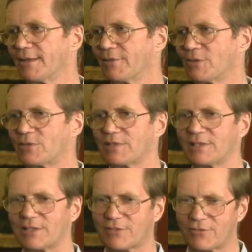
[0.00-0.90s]
which was
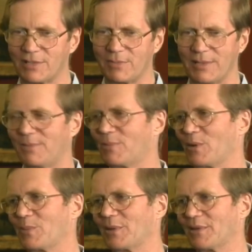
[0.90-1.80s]
extremely
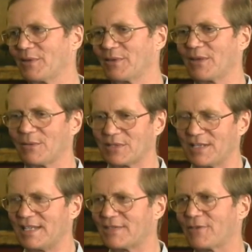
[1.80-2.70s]
popular, and that was
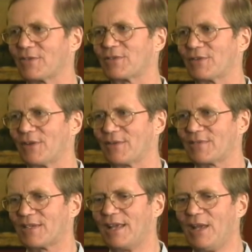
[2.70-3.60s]
Lee's
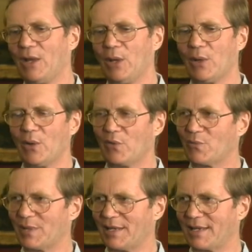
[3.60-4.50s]
photographs
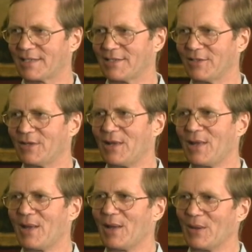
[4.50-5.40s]
of Picasso
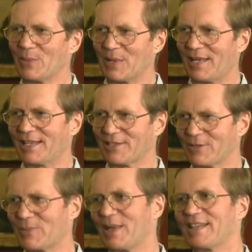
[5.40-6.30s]
and
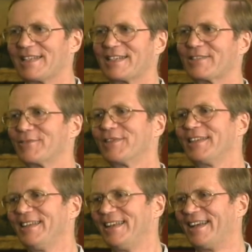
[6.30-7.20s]
Picasso's paintings of
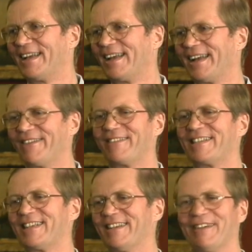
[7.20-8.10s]
Lee. It
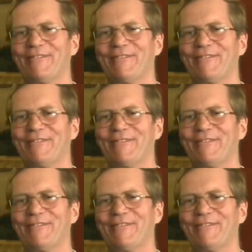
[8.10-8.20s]
was a